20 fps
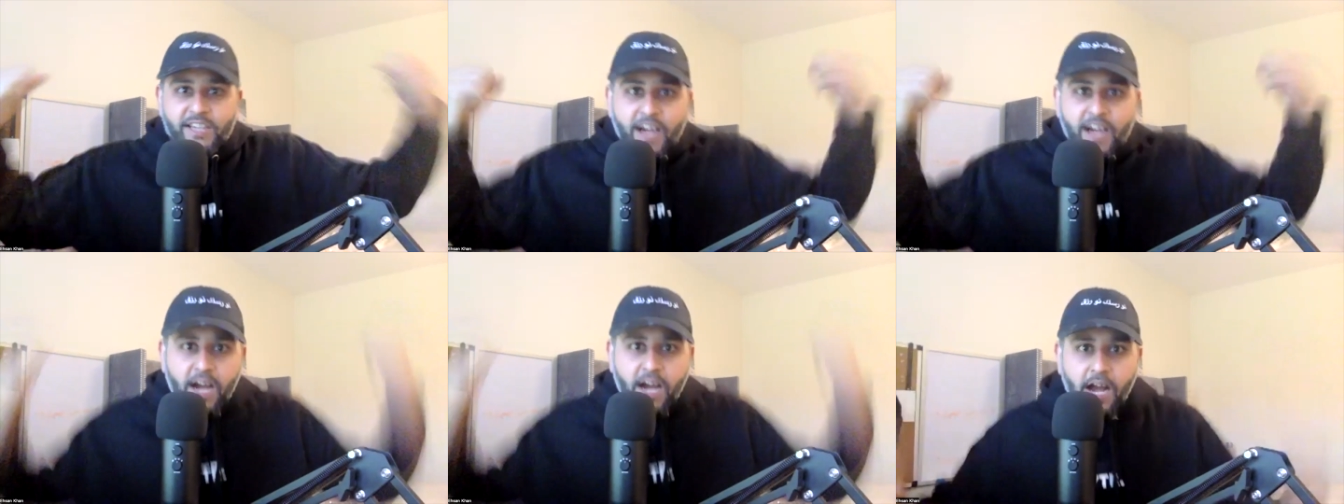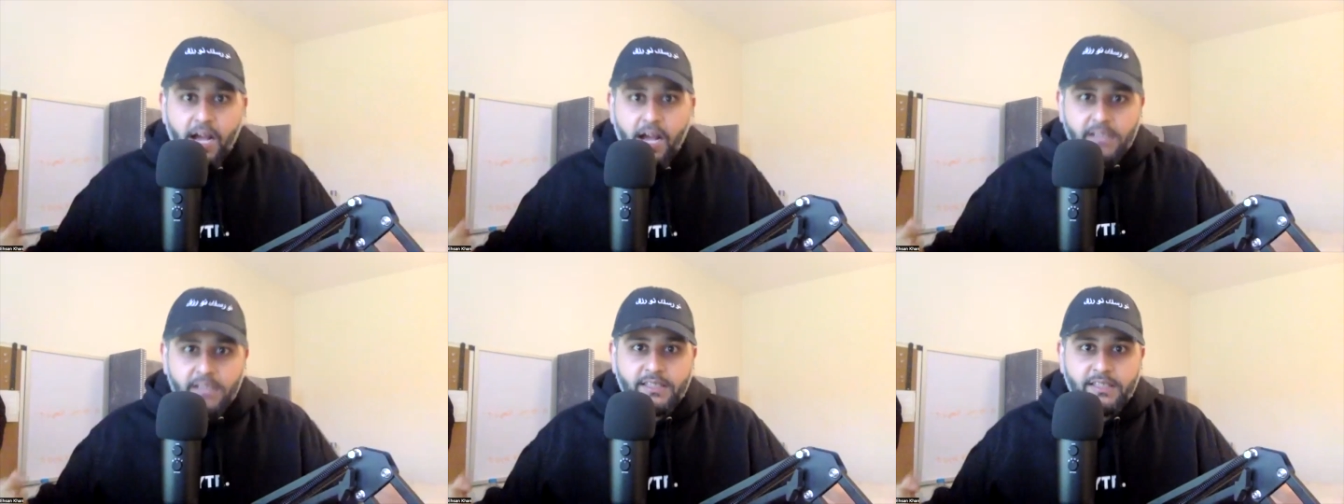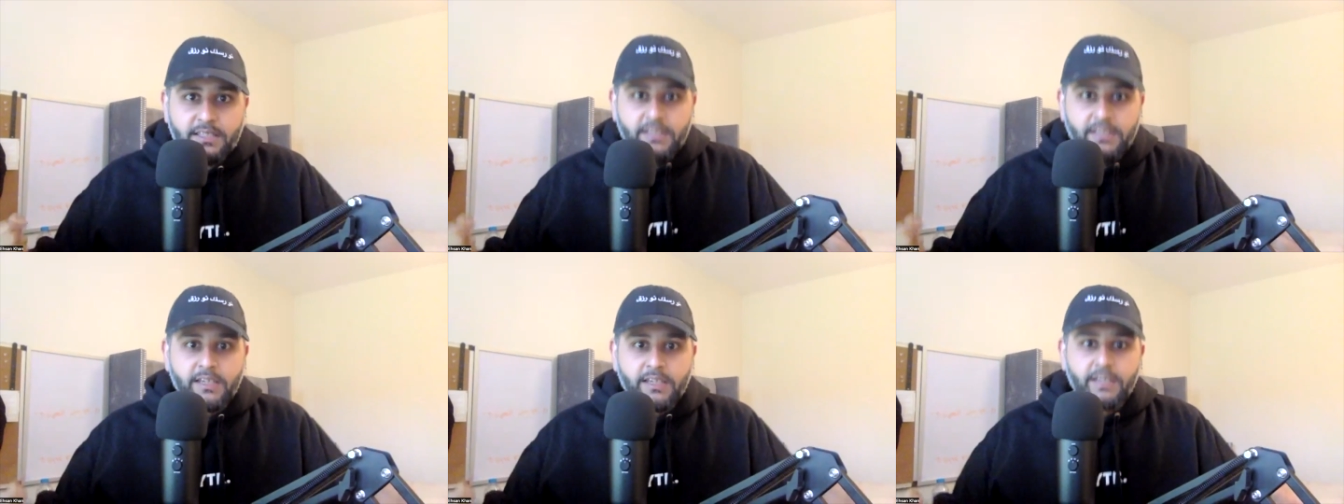yes.
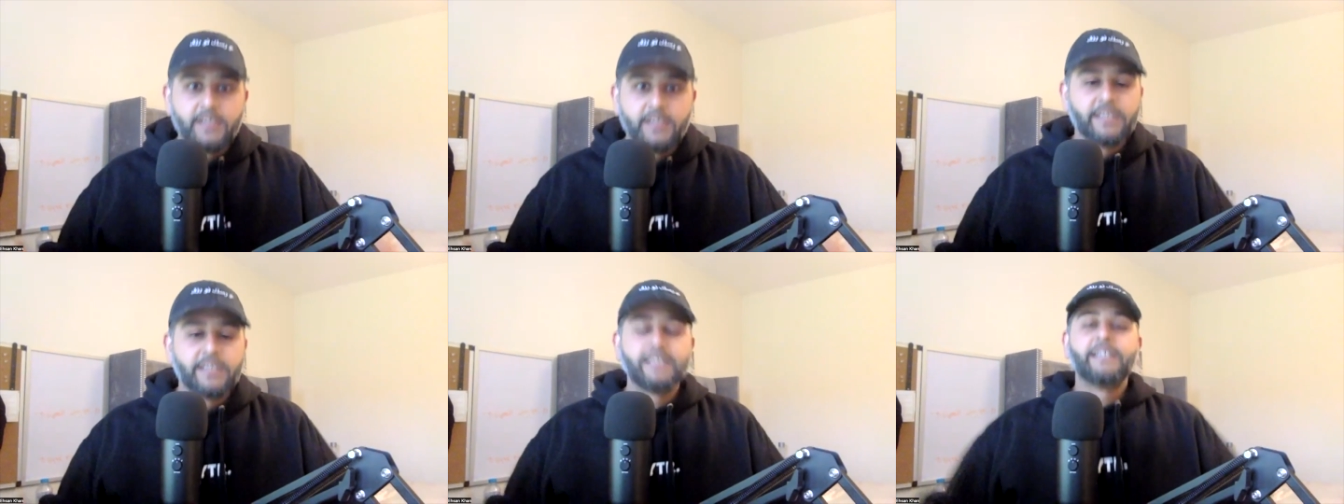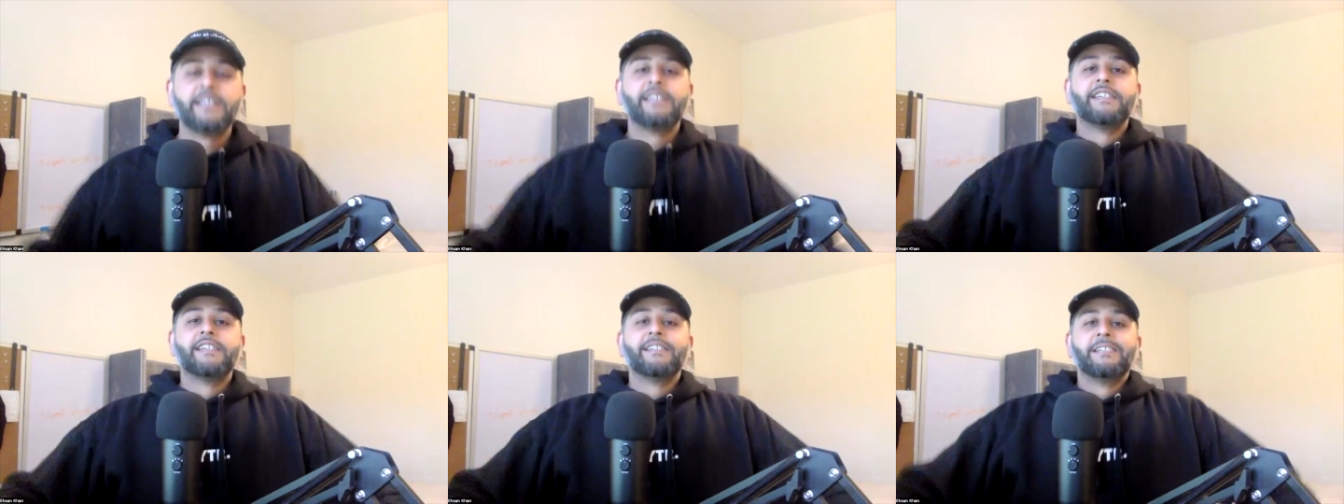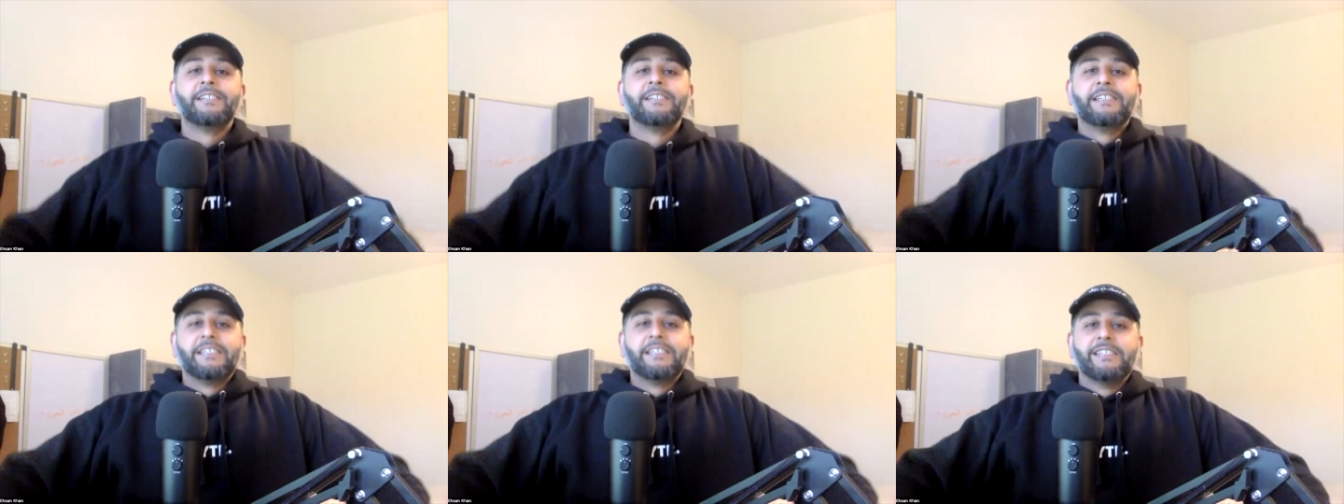
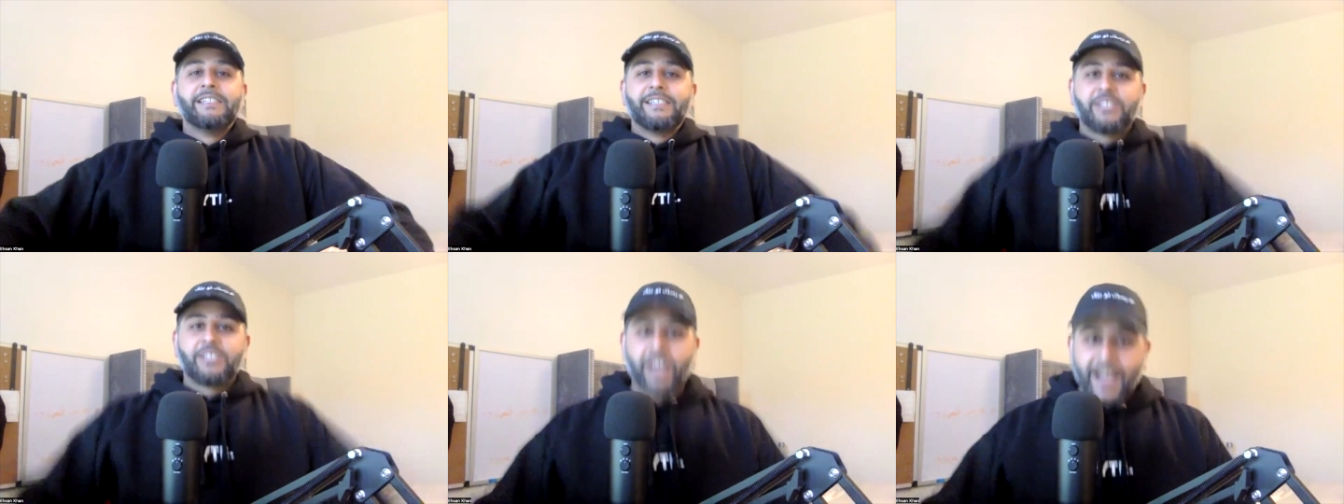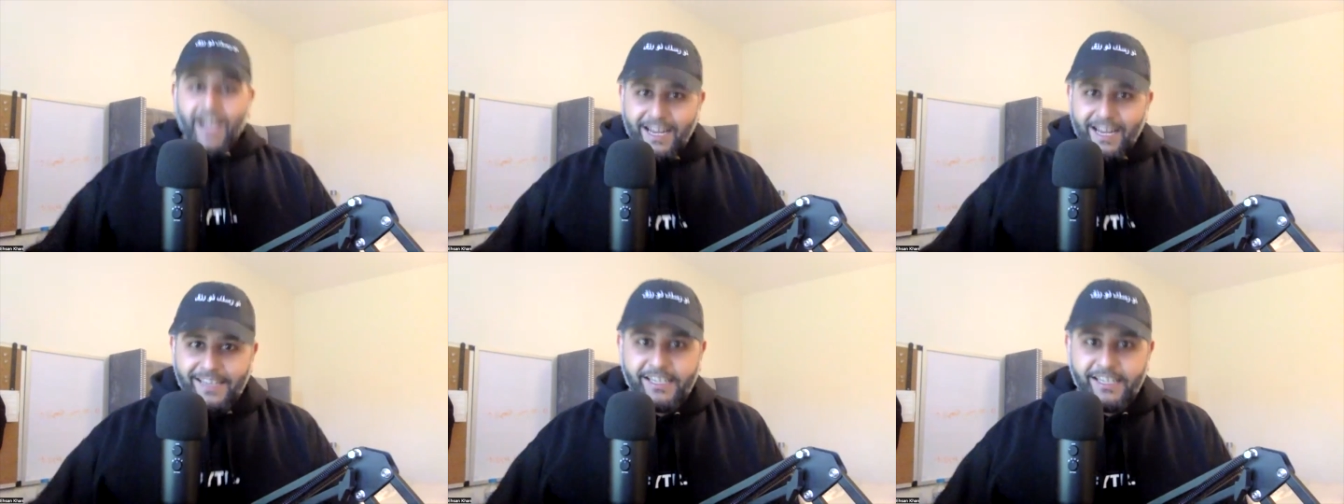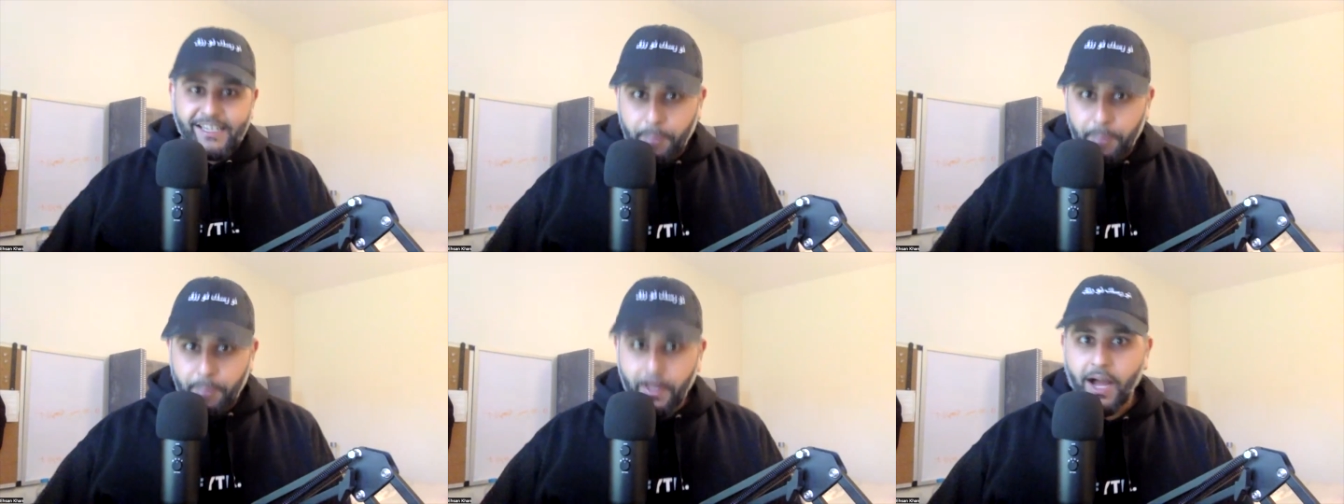
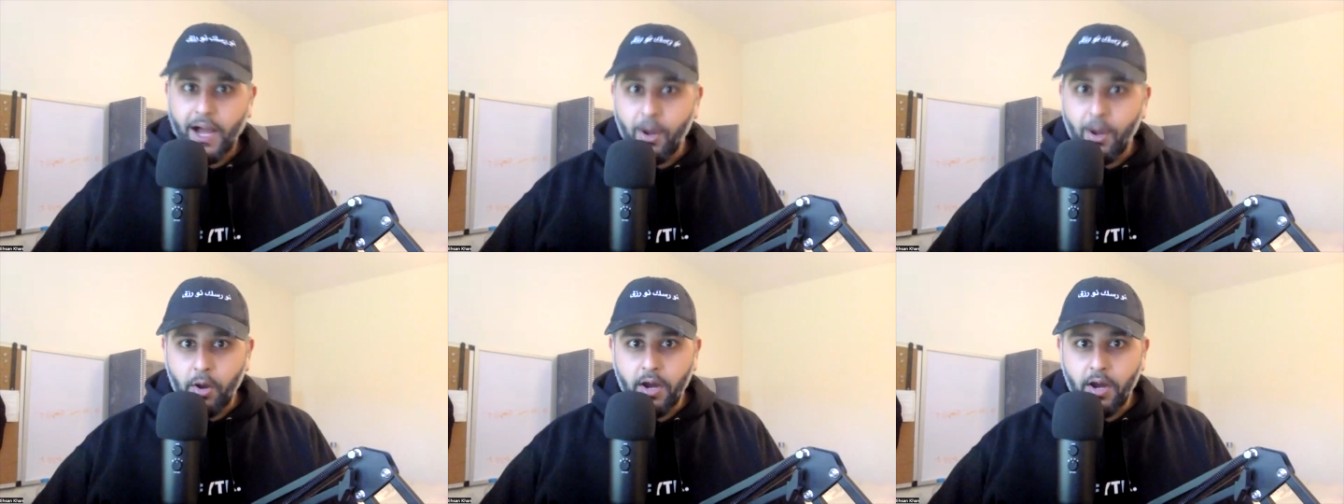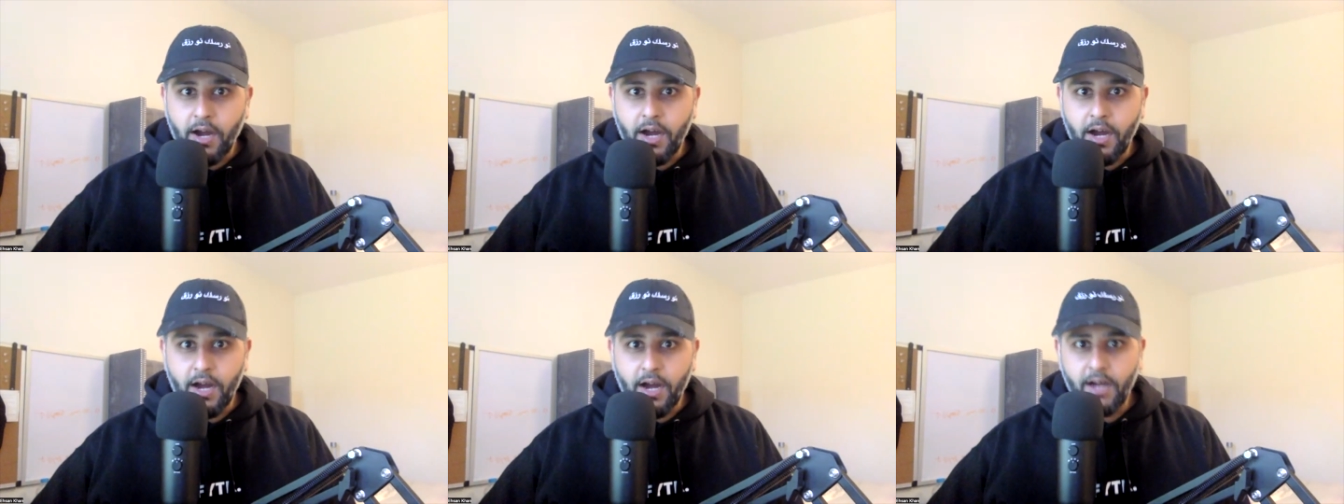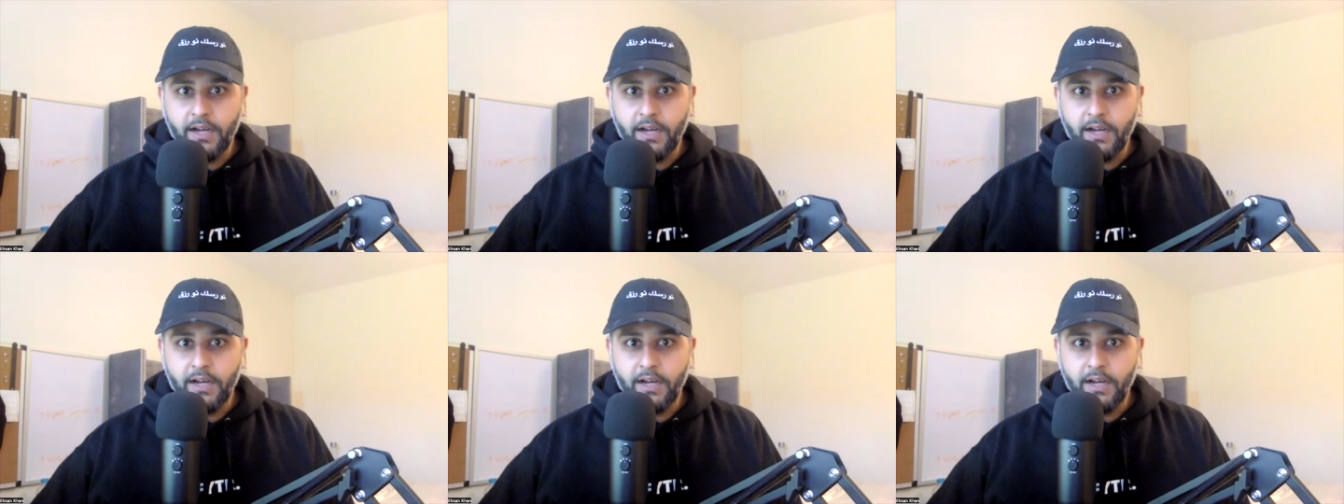Chinese power.